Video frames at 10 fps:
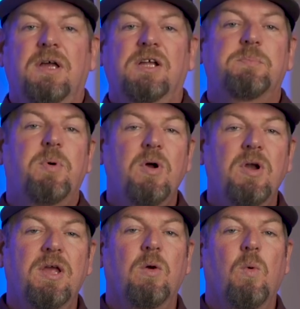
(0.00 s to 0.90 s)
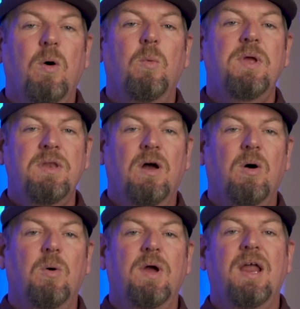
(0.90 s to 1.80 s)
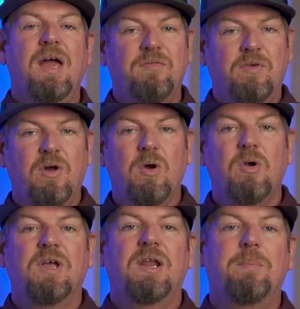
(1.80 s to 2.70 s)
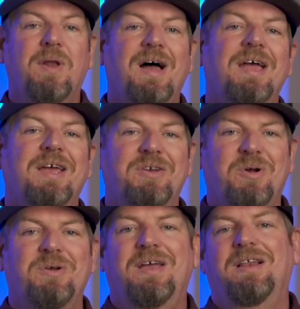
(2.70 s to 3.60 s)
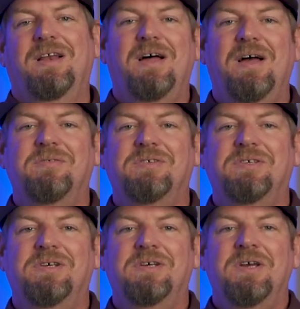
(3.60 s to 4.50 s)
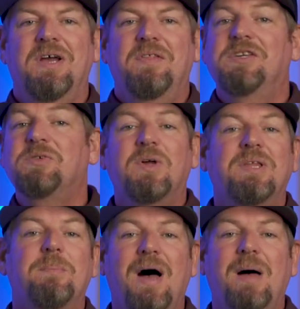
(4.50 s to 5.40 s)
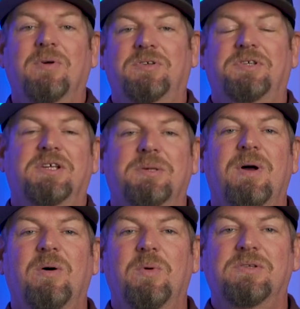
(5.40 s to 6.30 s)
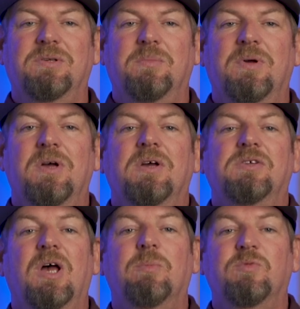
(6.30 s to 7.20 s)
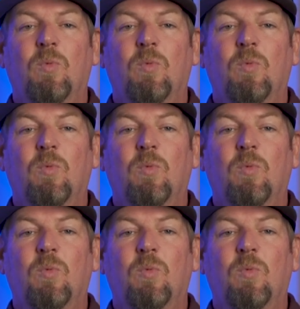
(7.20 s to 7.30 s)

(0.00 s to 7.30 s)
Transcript: It's putting what we know and have learned and applying it to our daily lives. This is what the Bible says about wisdom. Psalms